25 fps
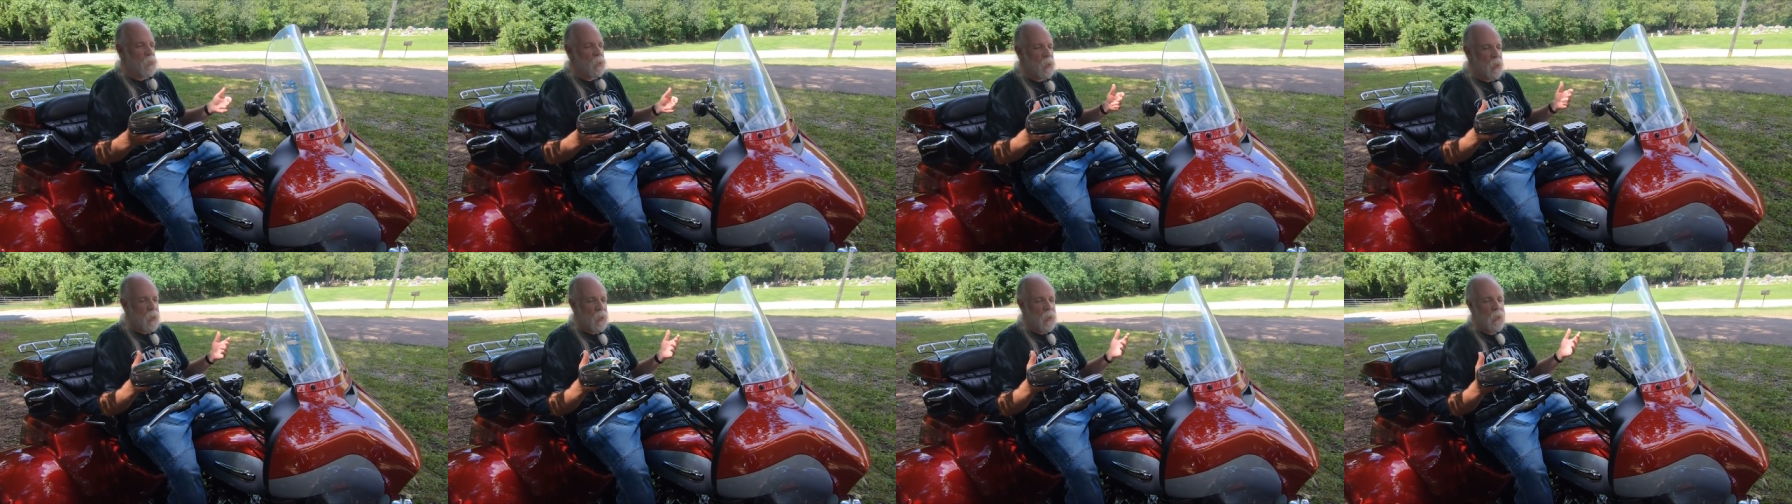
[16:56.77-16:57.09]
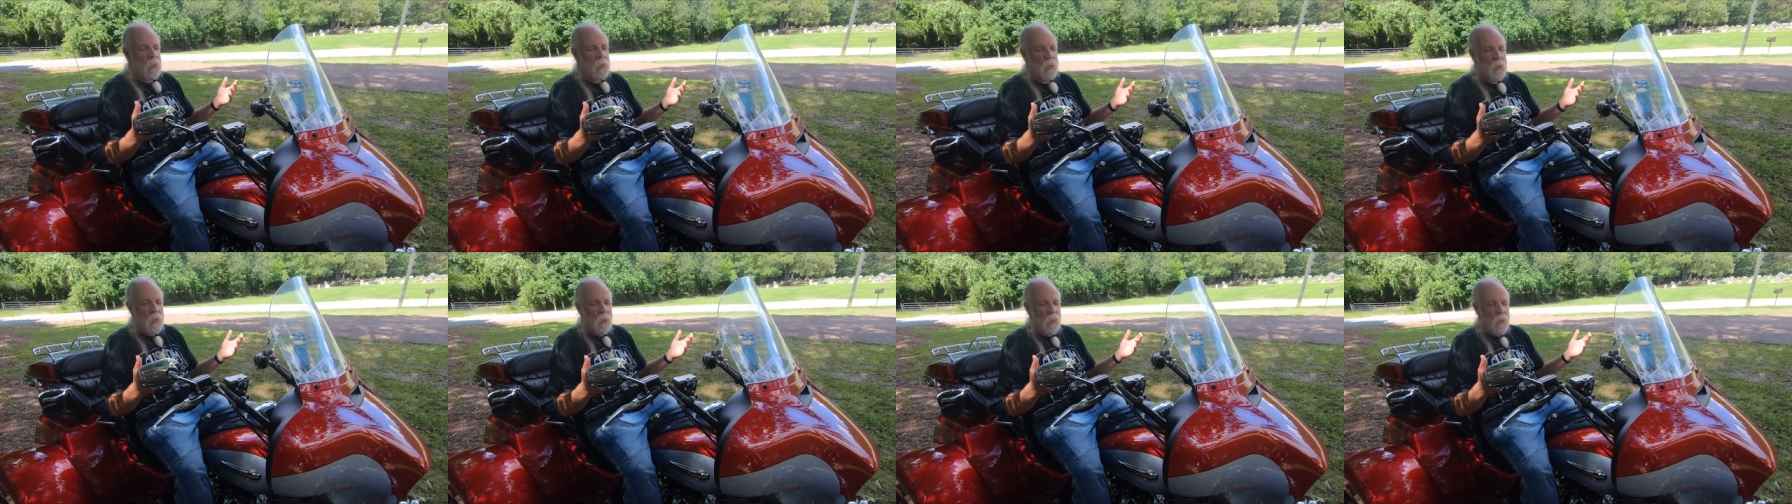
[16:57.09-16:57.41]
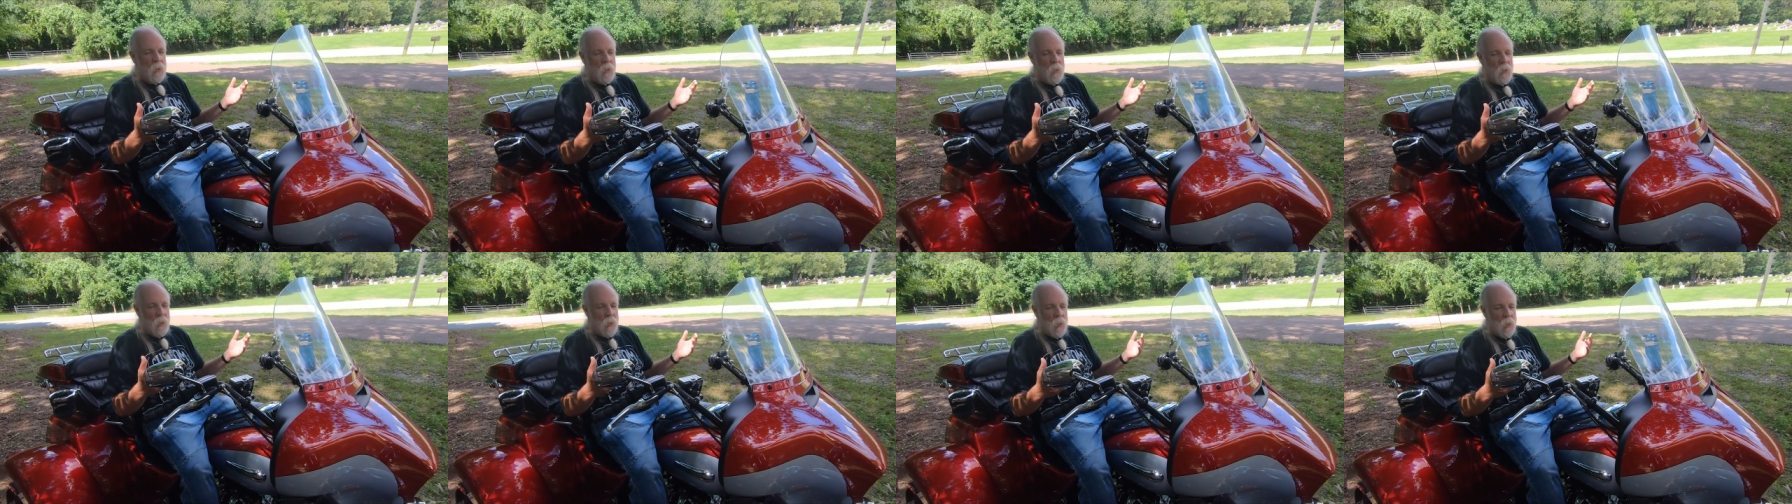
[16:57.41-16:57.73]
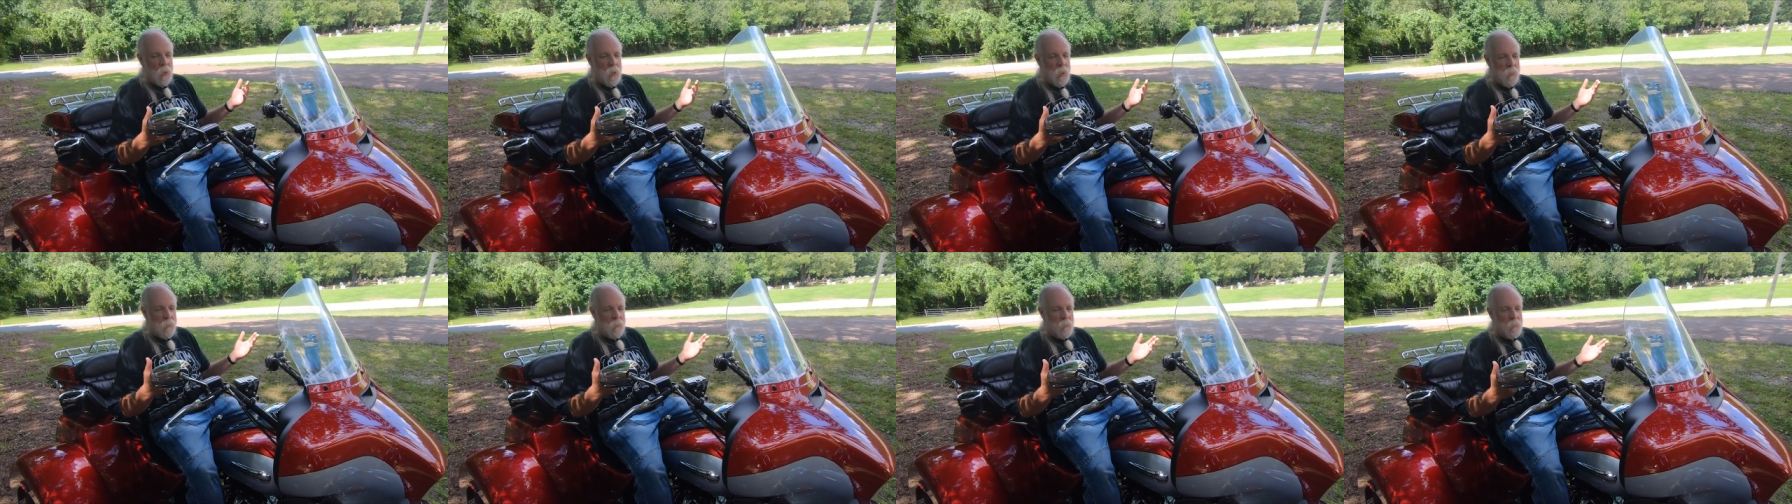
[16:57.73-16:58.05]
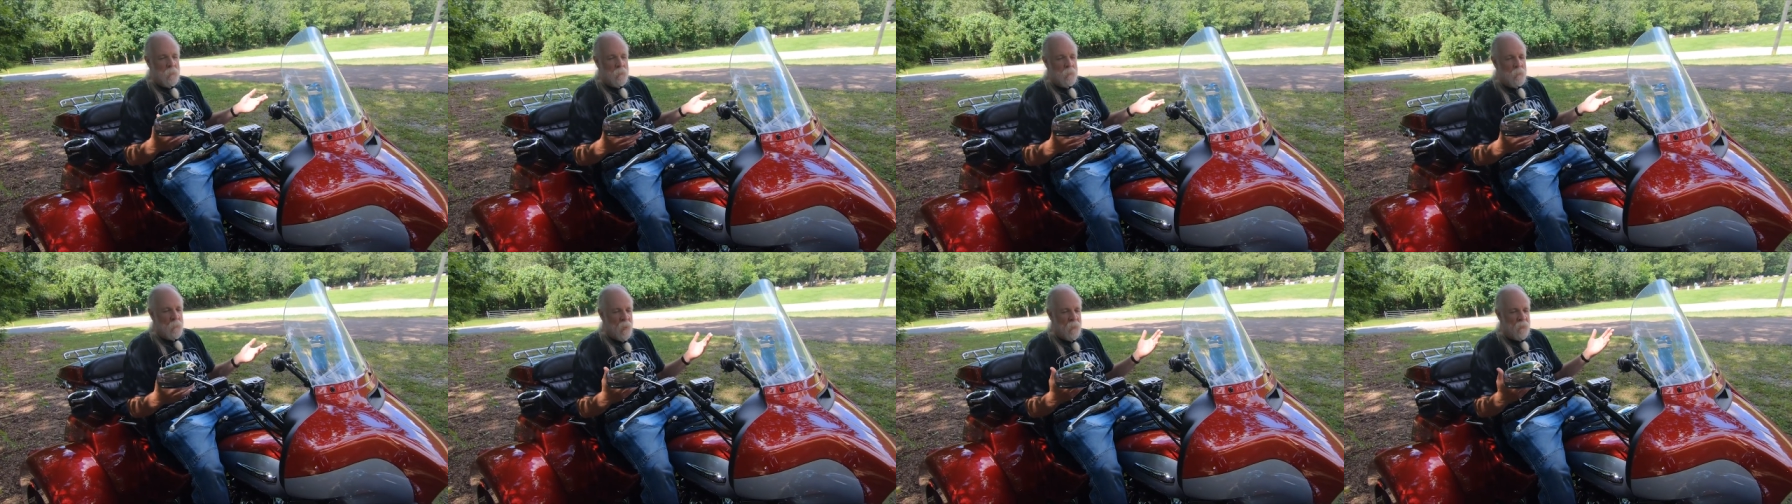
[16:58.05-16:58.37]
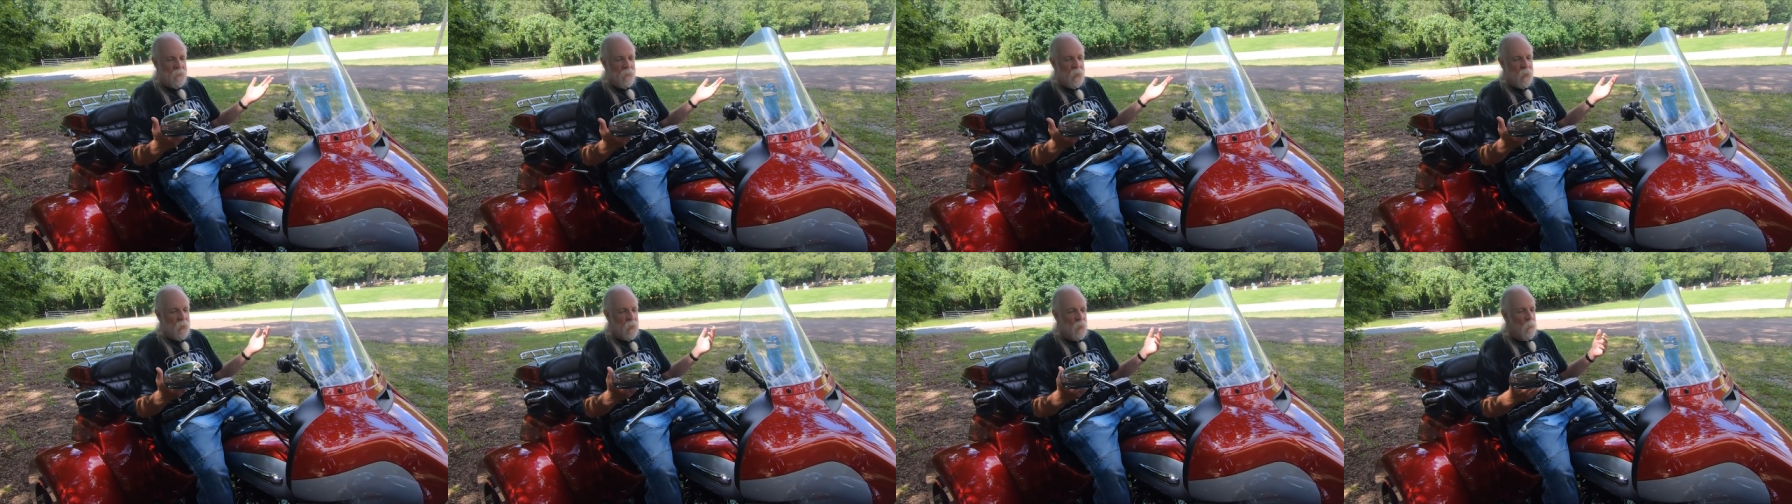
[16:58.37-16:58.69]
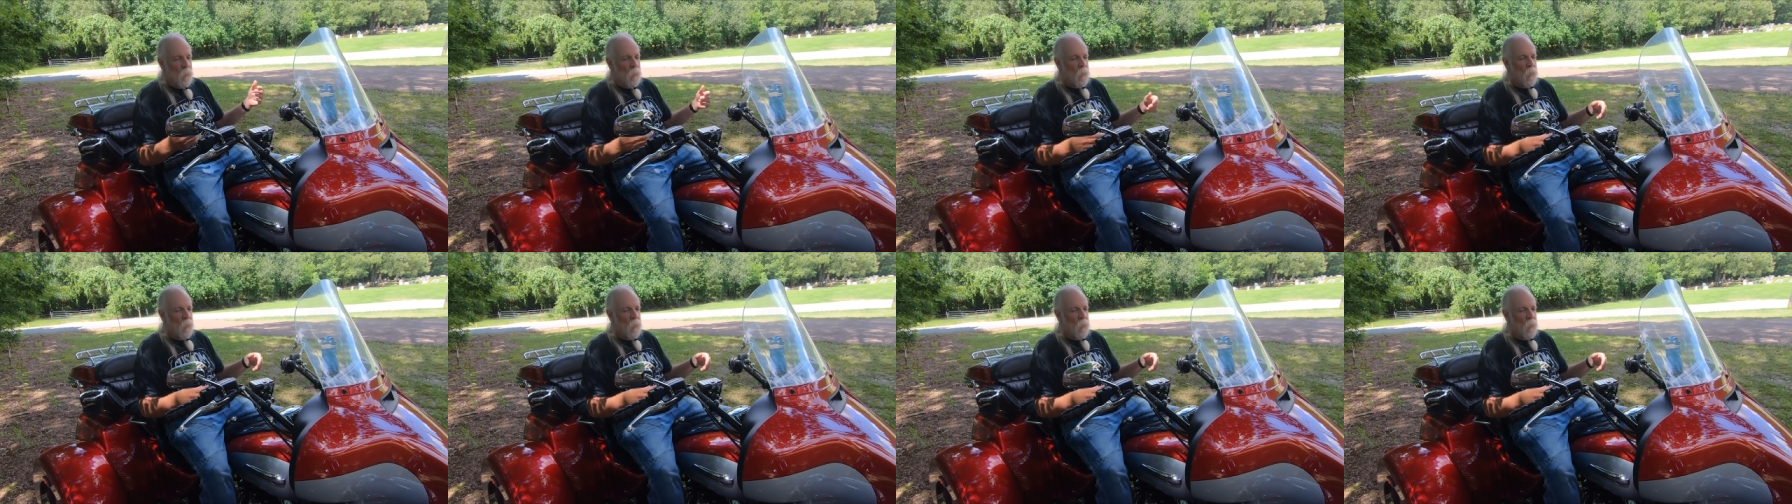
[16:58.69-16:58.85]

seat, my feet are